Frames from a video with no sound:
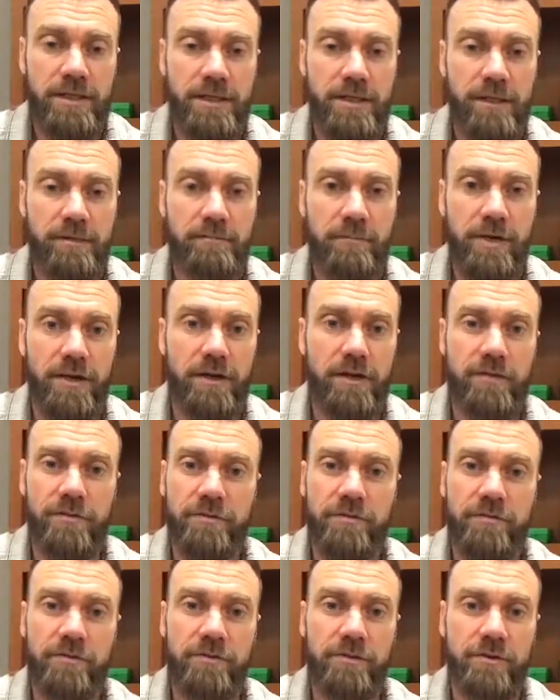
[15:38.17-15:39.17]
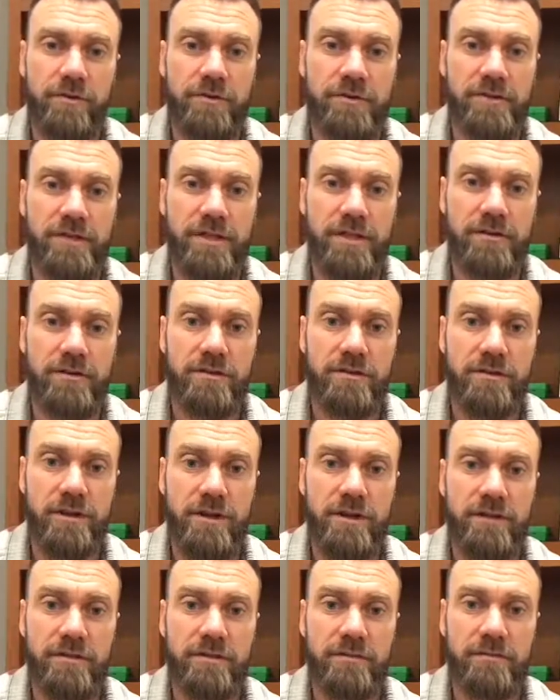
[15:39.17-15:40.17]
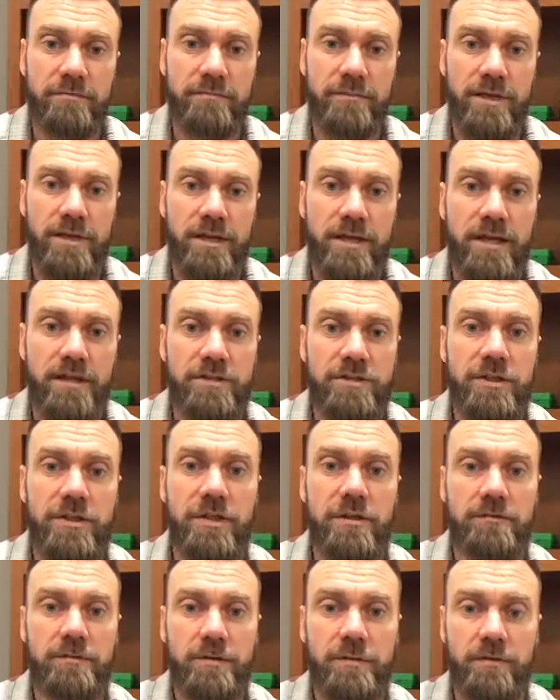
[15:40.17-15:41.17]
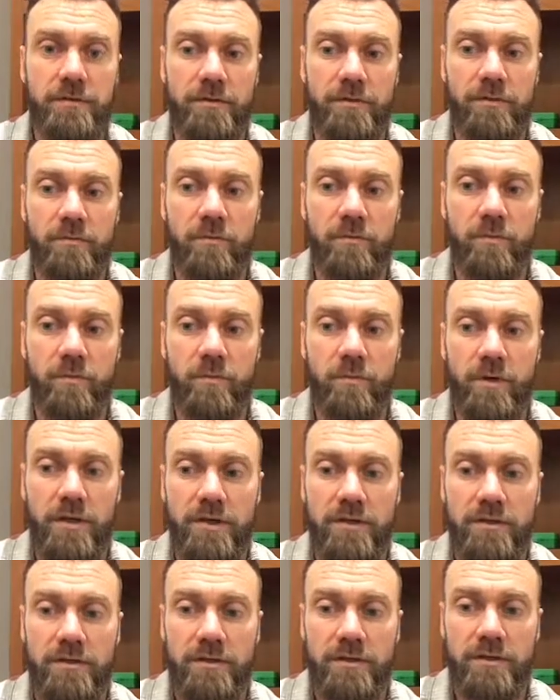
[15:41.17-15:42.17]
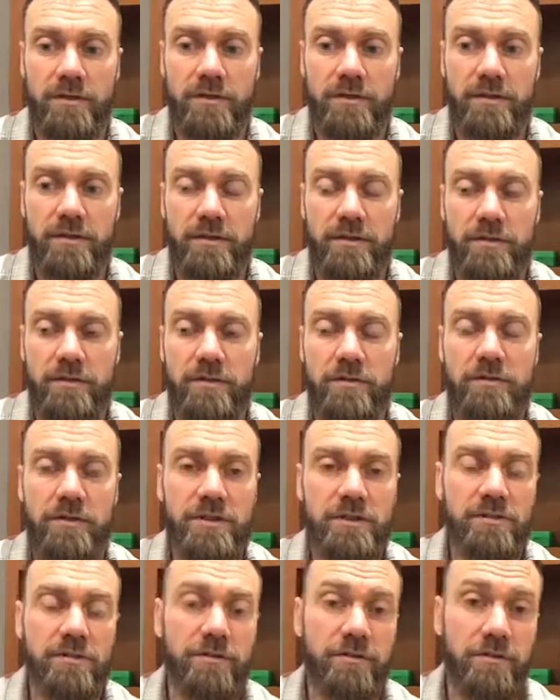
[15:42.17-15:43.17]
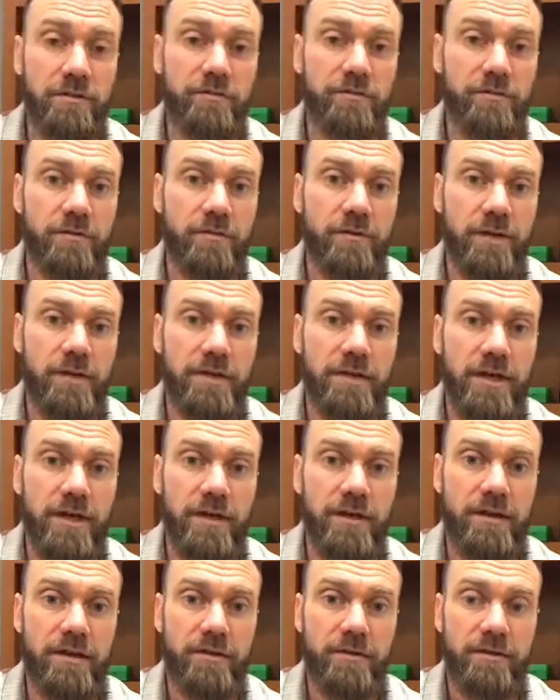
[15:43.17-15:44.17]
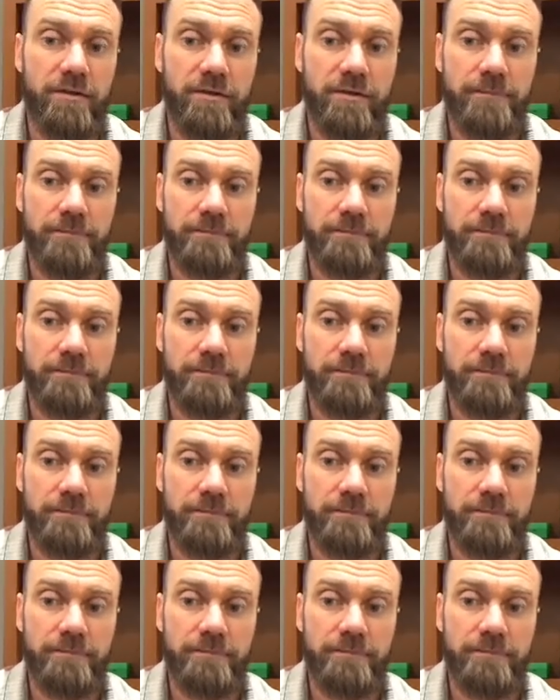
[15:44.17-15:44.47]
Monday through Thursday, to try to kind of educate people on what you need to look for in gut health.